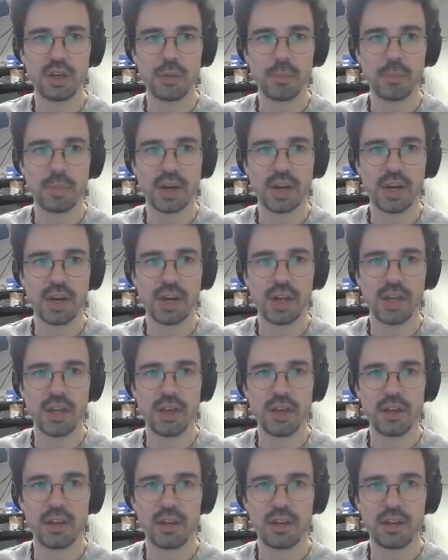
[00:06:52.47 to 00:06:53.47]
by
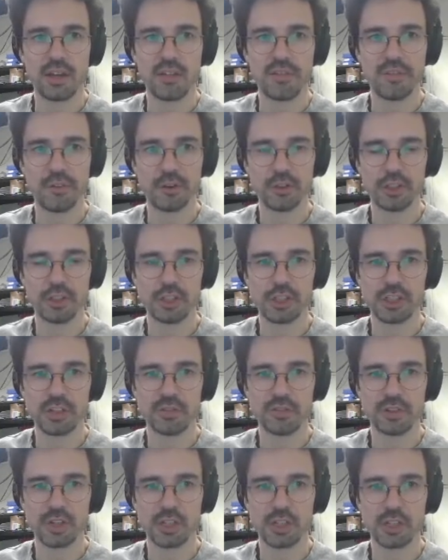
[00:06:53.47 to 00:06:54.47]
the voltage
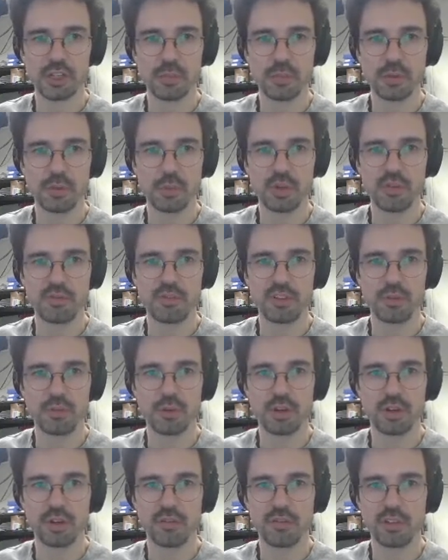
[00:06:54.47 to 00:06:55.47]
differential between
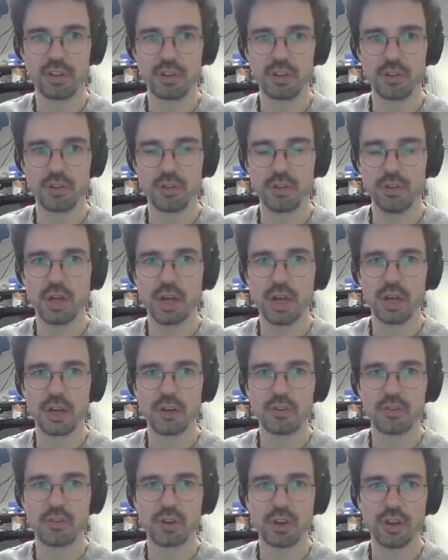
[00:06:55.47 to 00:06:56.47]
V1 and V2
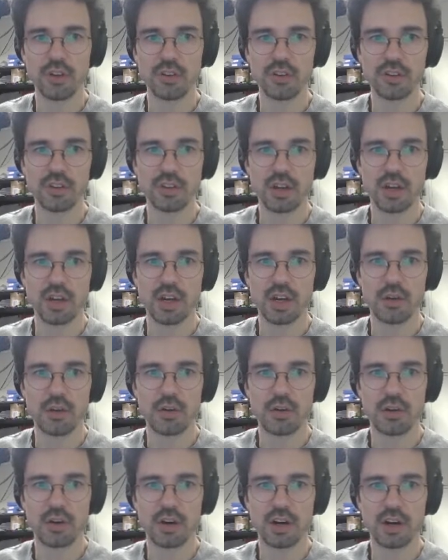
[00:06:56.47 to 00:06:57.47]
across
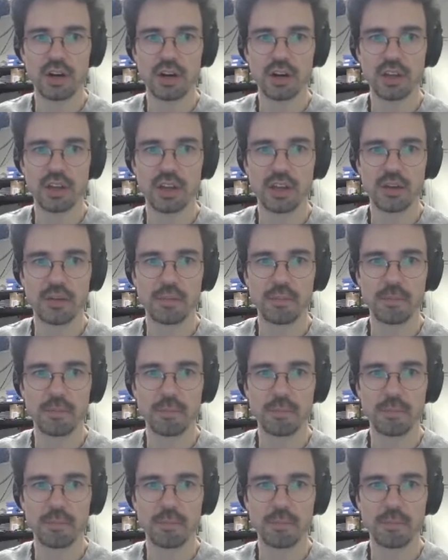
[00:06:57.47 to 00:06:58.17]
our R gain.